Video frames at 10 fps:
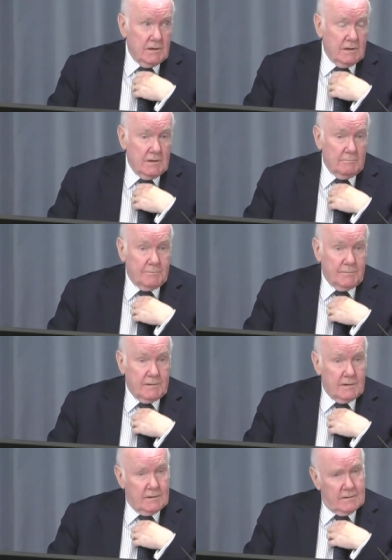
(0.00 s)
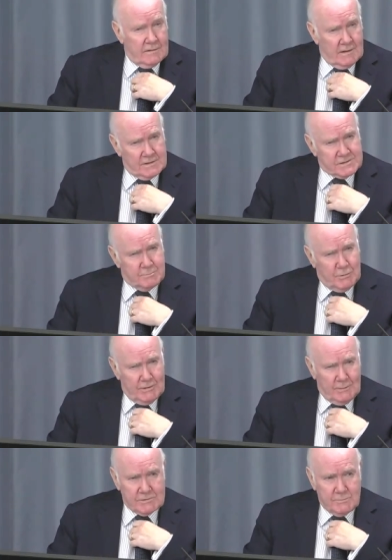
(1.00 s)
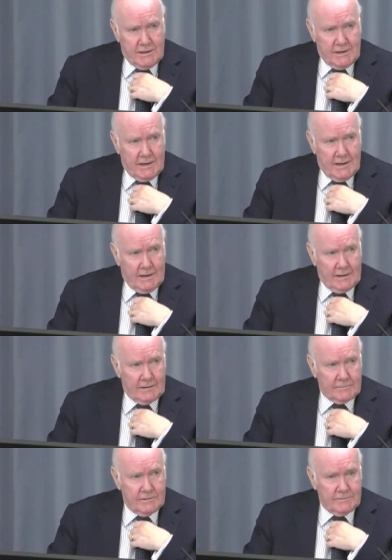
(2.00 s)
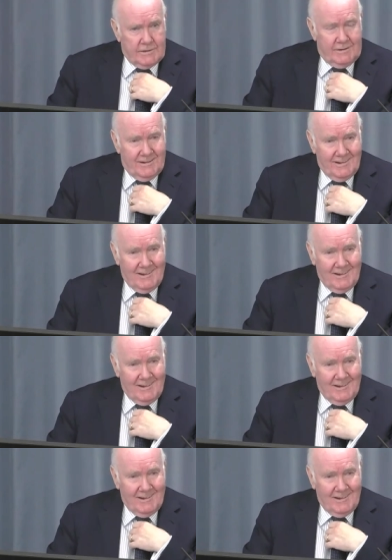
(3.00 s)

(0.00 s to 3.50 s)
Um, that's the point I was making earlier that